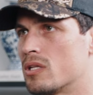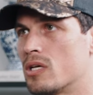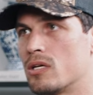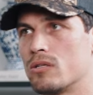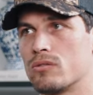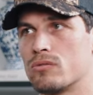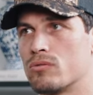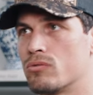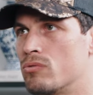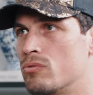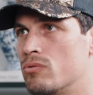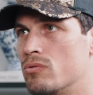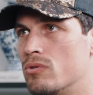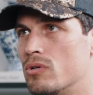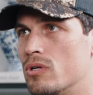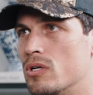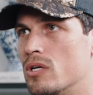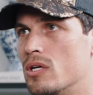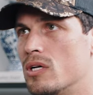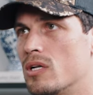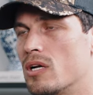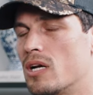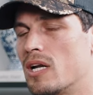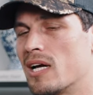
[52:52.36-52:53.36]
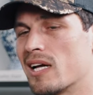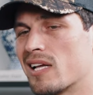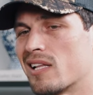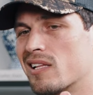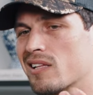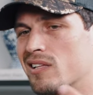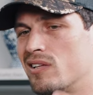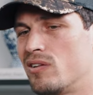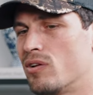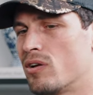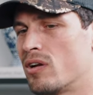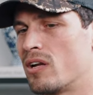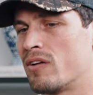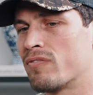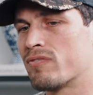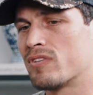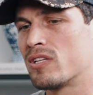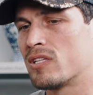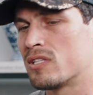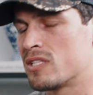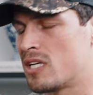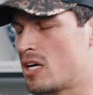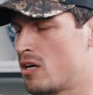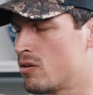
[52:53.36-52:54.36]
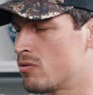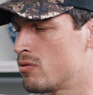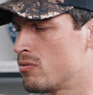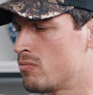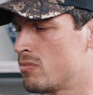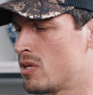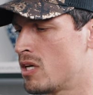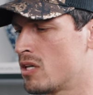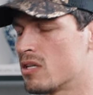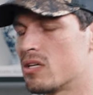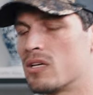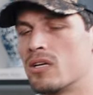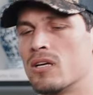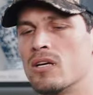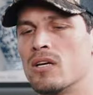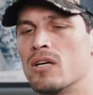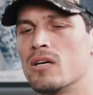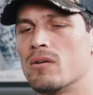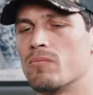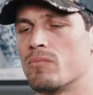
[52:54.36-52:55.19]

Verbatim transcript: That's all. Like you don't have to tell them nothing,